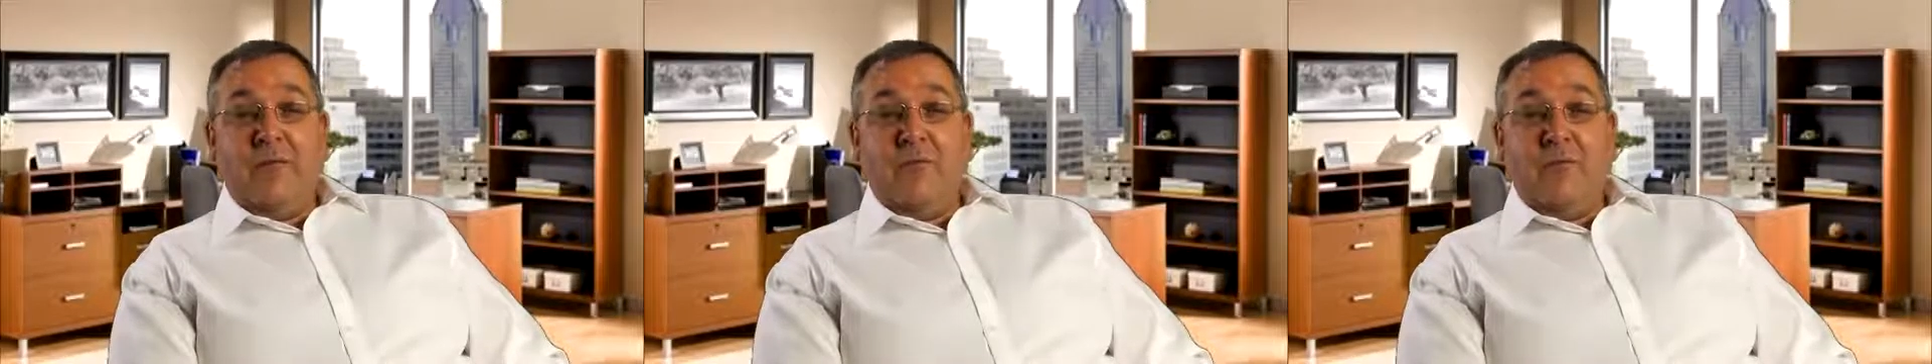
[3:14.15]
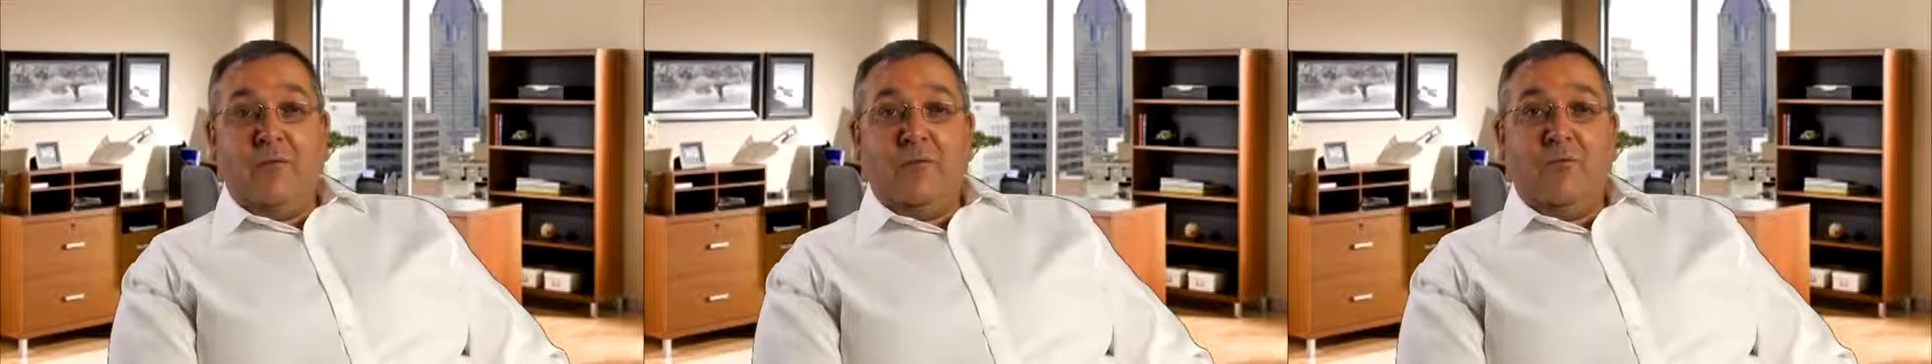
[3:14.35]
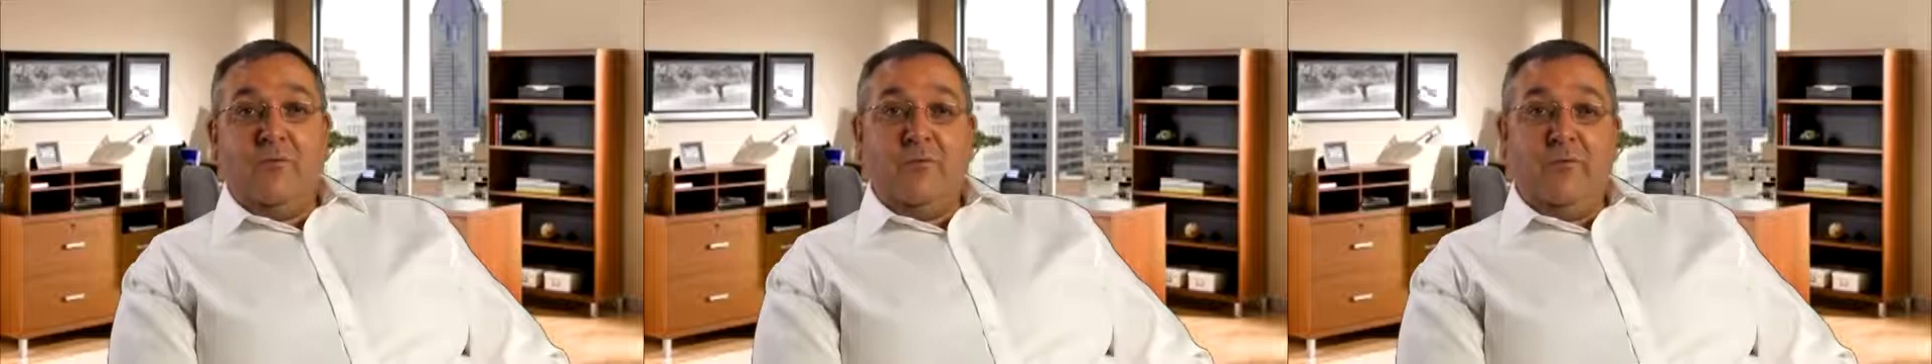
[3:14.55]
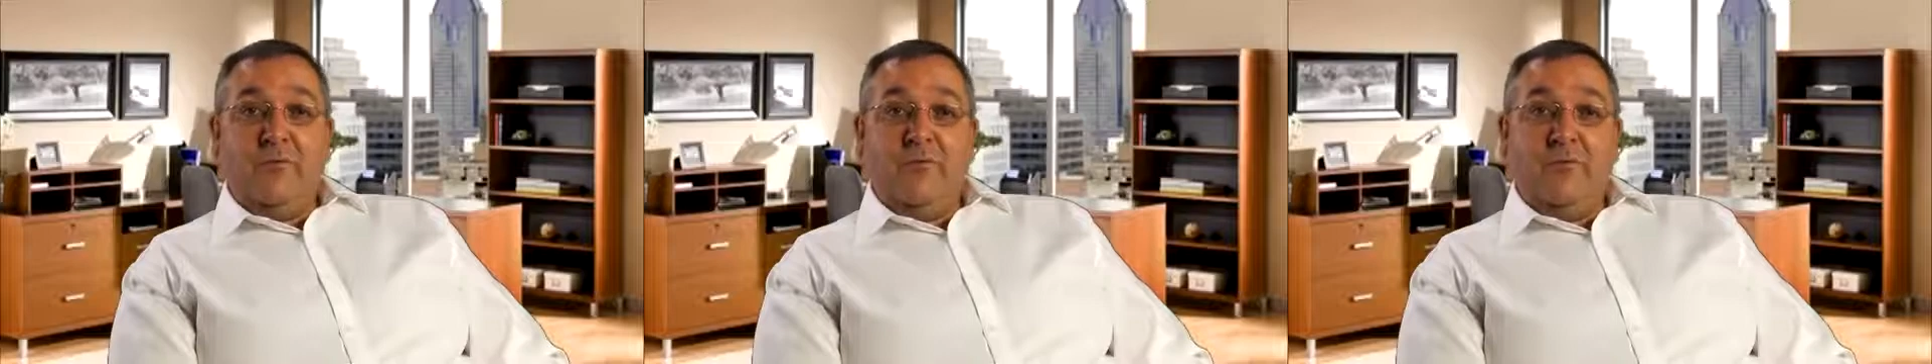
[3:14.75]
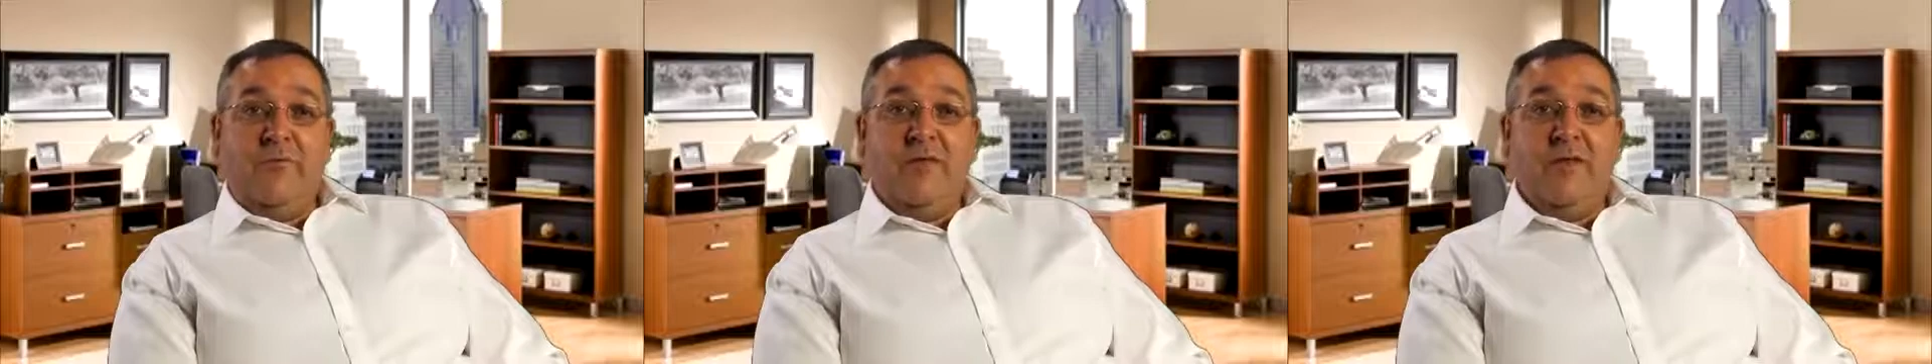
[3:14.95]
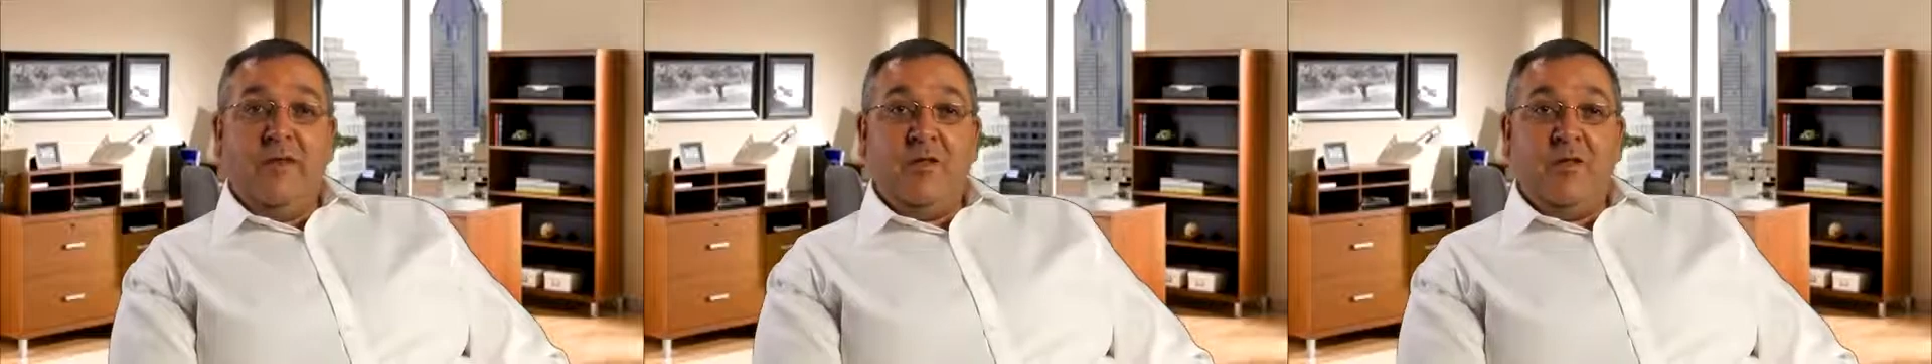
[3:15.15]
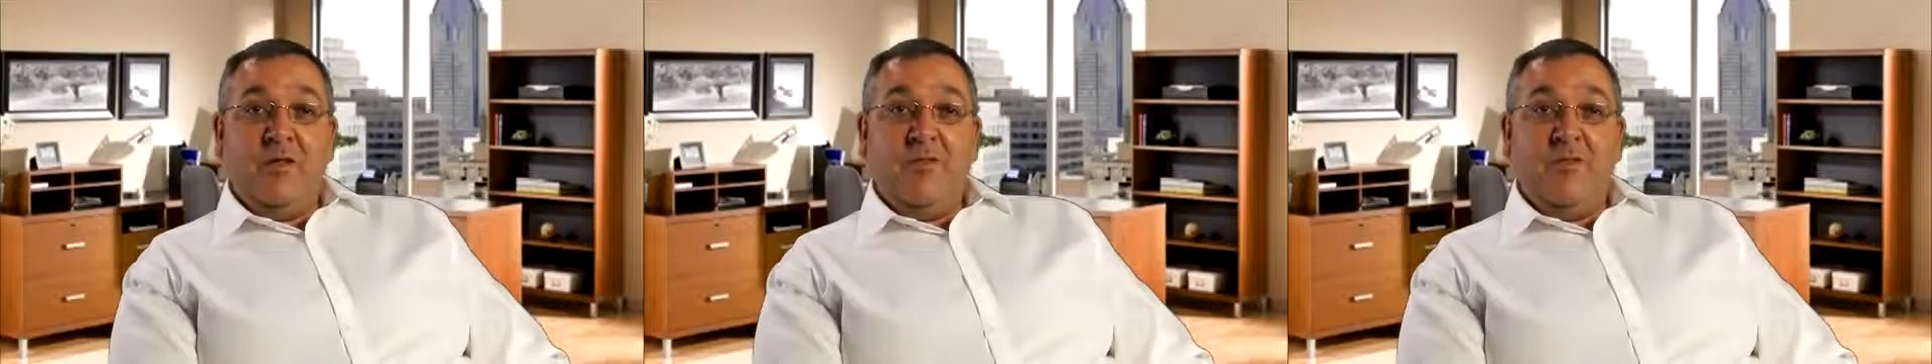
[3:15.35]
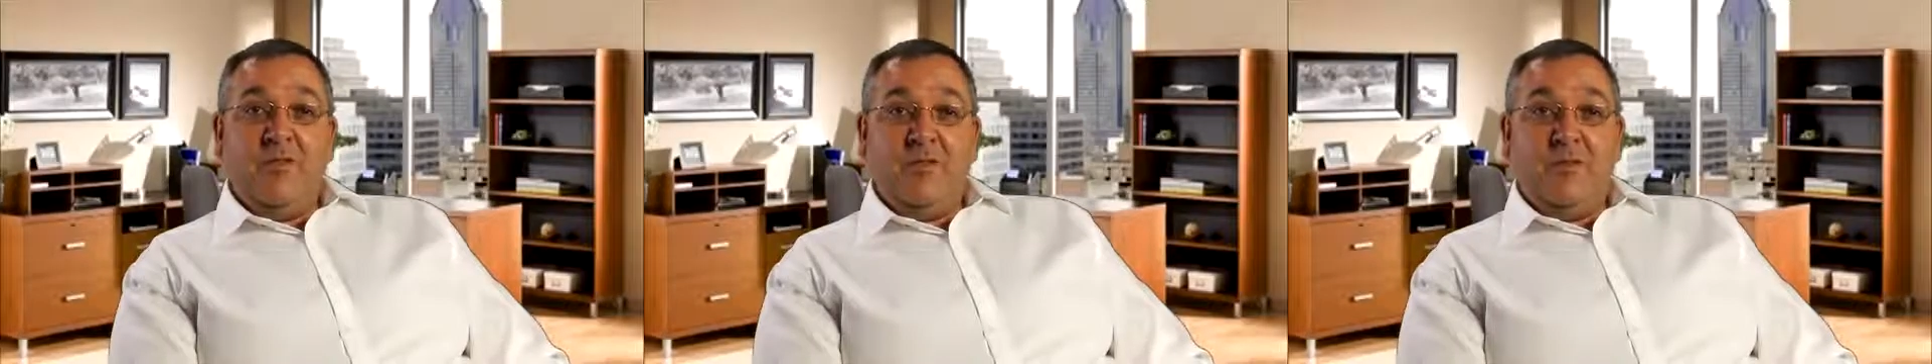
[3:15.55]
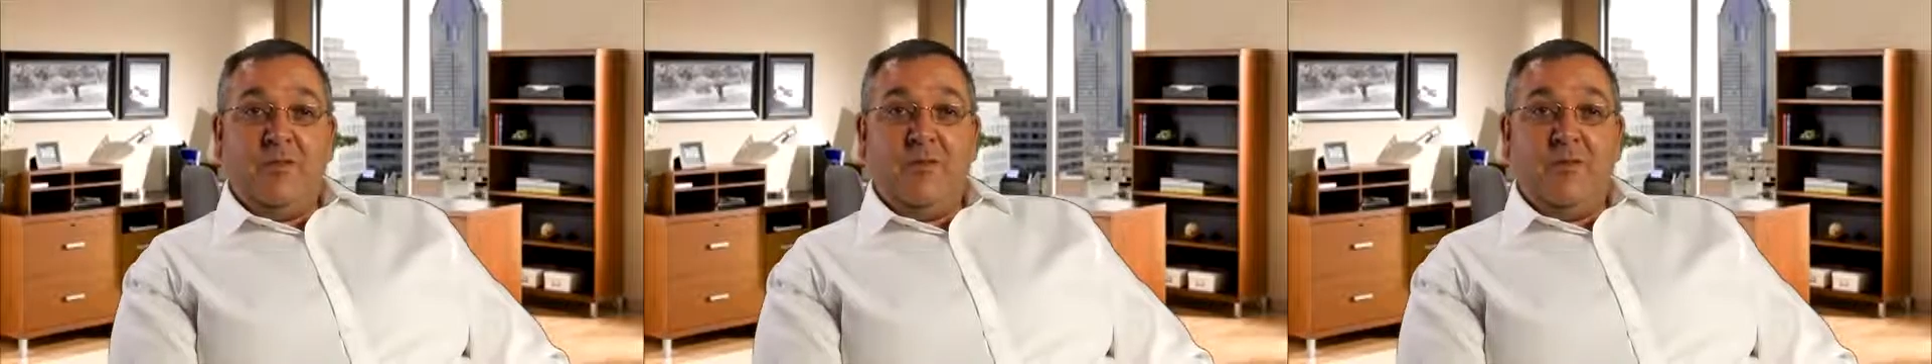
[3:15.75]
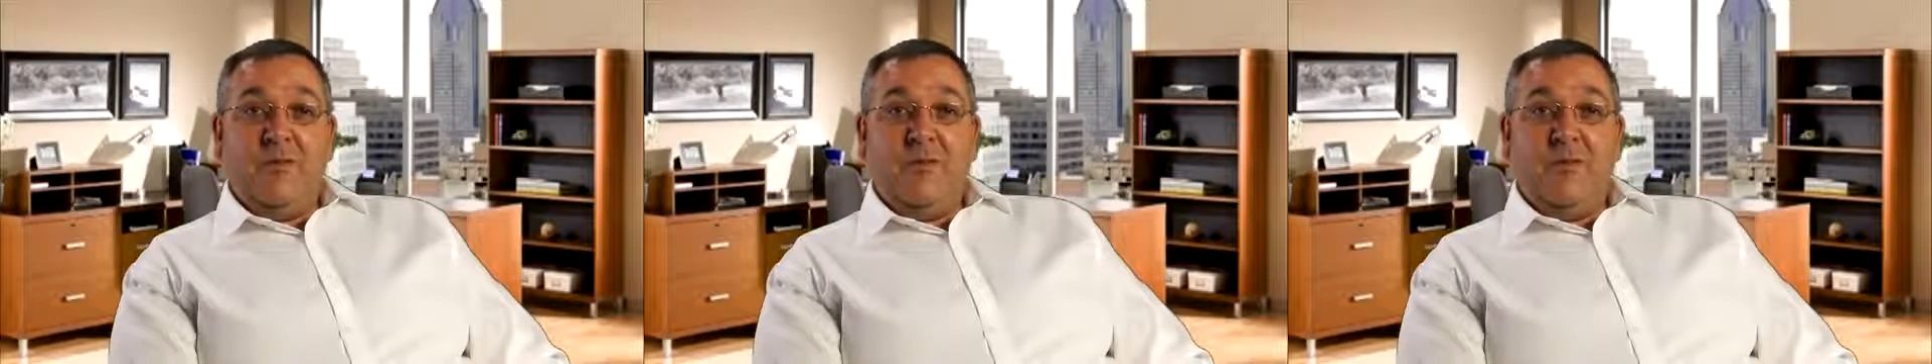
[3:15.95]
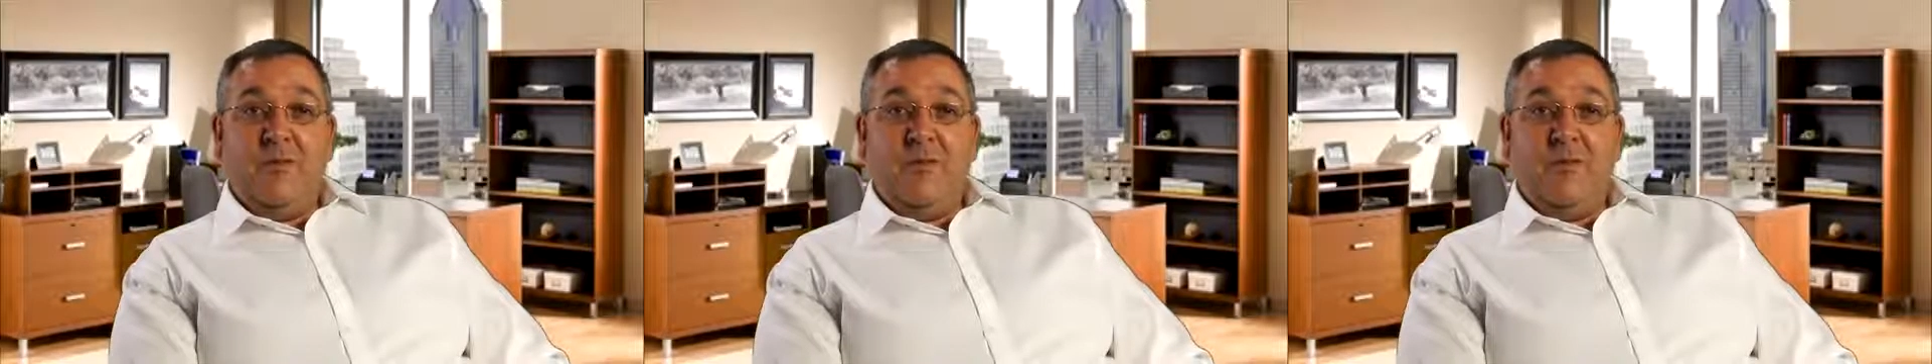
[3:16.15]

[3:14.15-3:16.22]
also with English Heritage